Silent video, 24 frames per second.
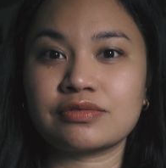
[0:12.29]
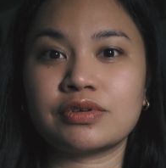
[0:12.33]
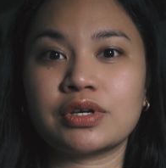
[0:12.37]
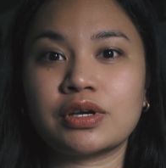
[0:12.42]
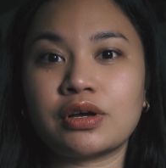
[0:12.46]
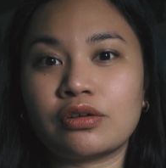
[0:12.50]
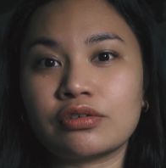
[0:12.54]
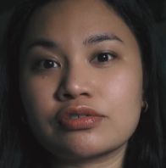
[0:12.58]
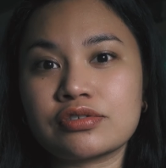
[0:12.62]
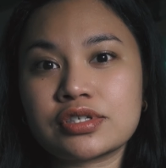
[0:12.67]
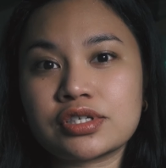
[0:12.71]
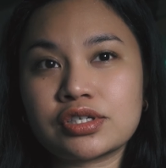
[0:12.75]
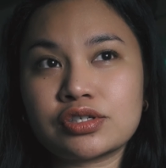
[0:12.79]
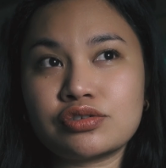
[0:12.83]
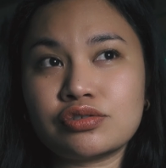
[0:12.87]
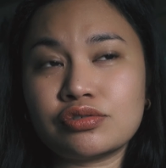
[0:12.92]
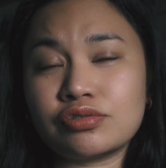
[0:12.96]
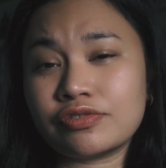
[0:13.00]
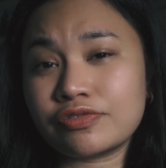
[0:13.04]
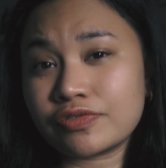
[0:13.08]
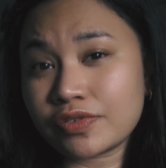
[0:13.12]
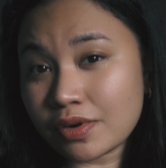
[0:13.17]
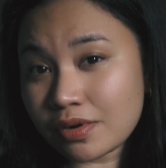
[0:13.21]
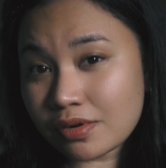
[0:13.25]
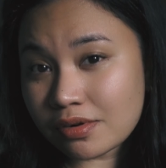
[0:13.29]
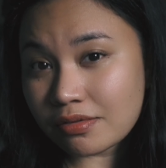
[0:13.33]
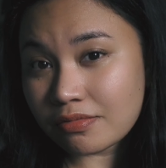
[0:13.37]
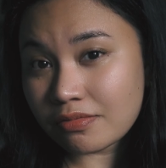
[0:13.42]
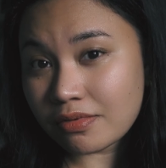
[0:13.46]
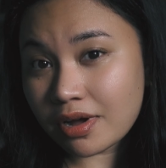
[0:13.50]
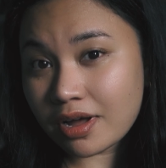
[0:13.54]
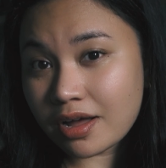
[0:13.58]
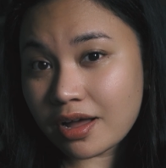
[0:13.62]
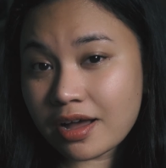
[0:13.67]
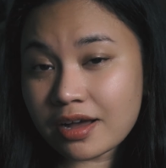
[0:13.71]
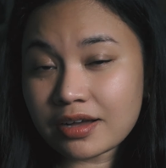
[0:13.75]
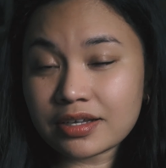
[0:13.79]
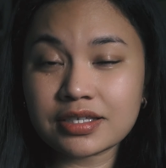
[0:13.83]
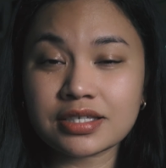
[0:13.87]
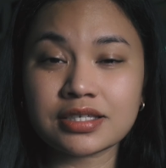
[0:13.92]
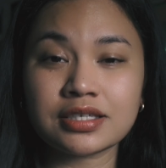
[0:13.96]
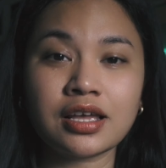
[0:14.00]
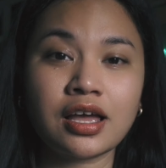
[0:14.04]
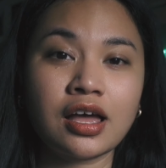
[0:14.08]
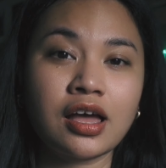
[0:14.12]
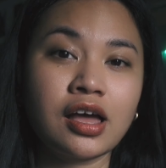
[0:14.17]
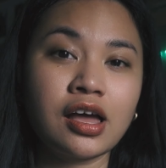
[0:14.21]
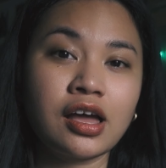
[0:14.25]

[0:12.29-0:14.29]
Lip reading: We also do photo walks